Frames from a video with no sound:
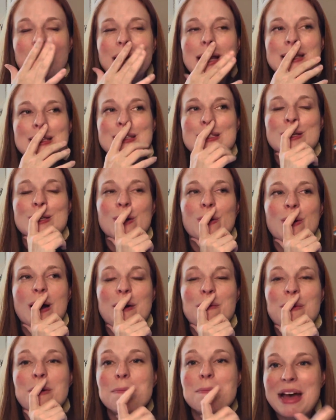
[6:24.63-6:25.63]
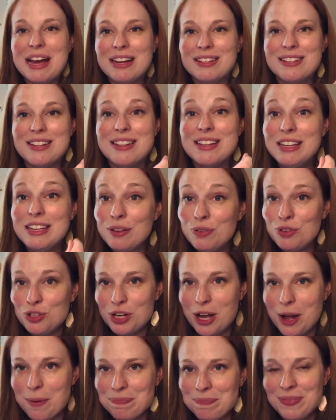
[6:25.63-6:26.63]
And so I went back to the gift
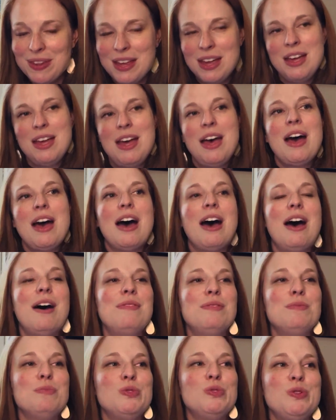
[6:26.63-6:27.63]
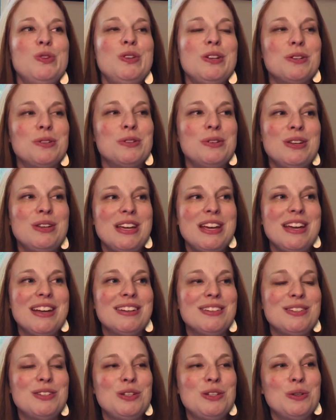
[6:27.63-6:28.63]
shop of the Musée de
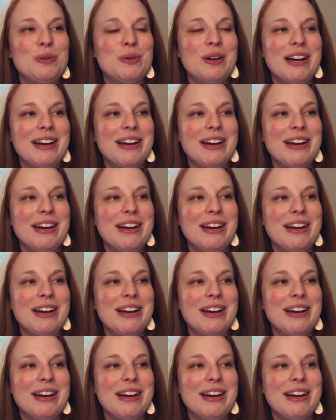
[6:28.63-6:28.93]
Cluny to